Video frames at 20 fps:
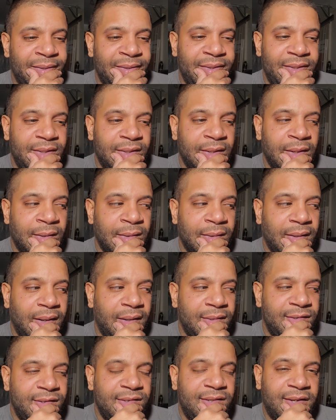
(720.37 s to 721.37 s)
You know,
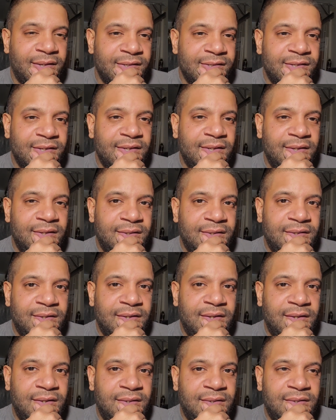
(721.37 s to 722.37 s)
like I said,
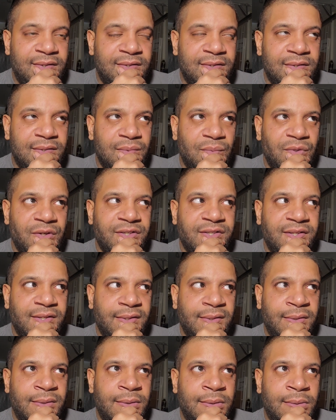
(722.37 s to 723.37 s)
we're
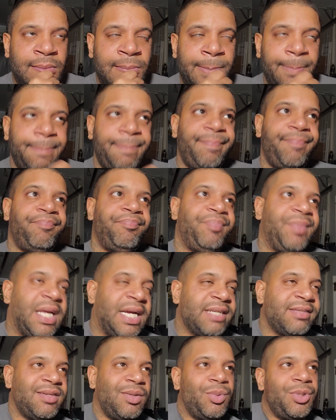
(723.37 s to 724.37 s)
still, like
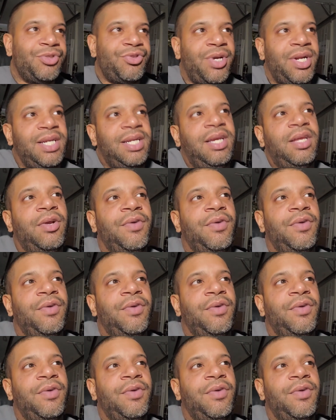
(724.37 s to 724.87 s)
I said, we're trying to get